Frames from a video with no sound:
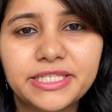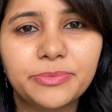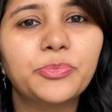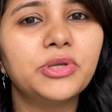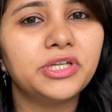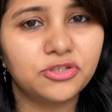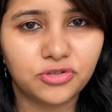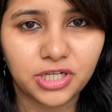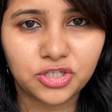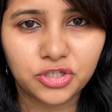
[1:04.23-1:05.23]
a simple
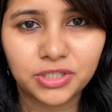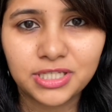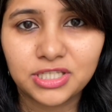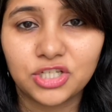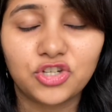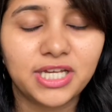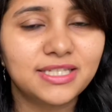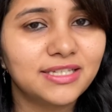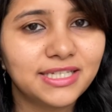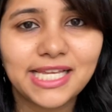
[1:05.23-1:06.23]
introduction, such
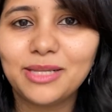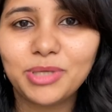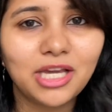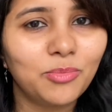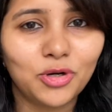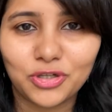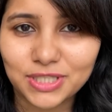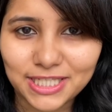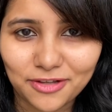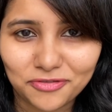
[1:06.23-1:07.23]
as, tell me about
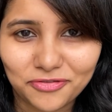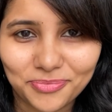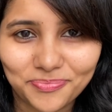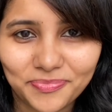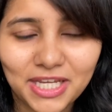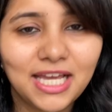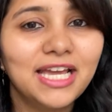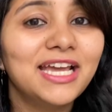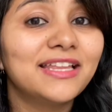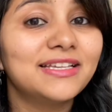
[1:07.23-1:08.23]
yourself.
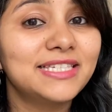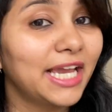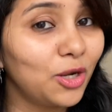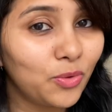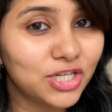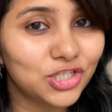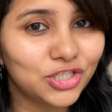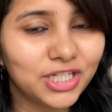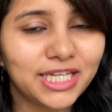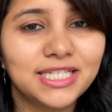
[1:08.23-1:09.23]
The second
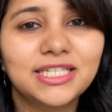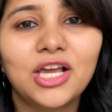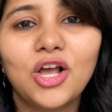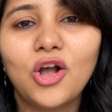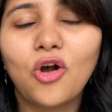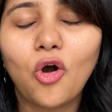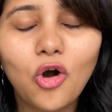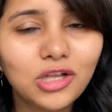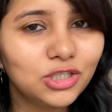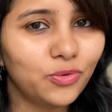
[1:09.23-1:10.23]
question is
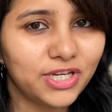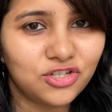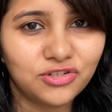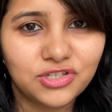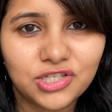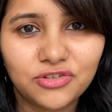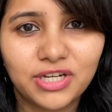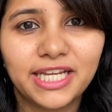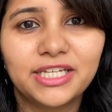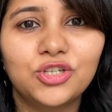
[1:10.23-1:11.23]
all the questions
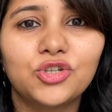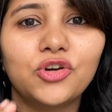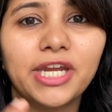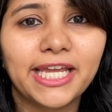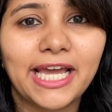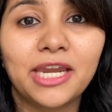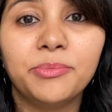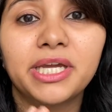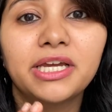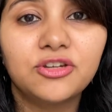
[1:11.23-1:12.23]
related to your
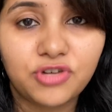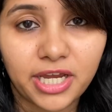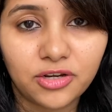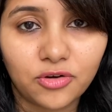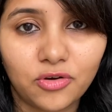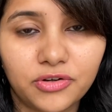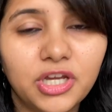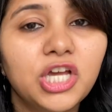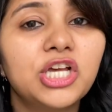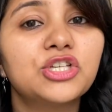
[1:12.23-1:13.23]
academic track record.
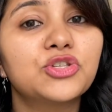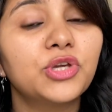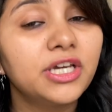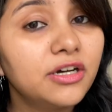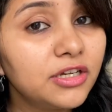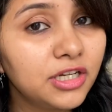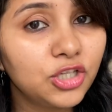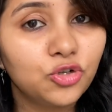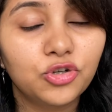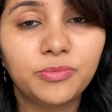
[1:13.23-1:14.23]
So here
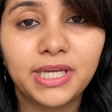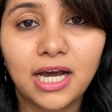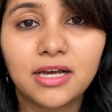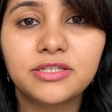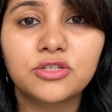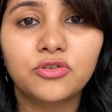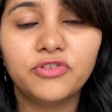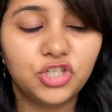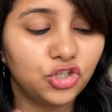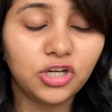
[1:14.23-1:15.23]
you could be asked
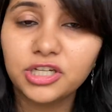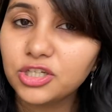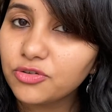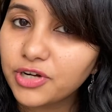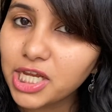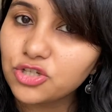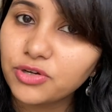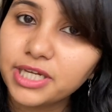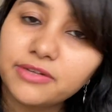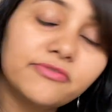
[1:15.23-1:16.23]
which year did you
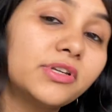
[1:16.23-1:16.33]
graduate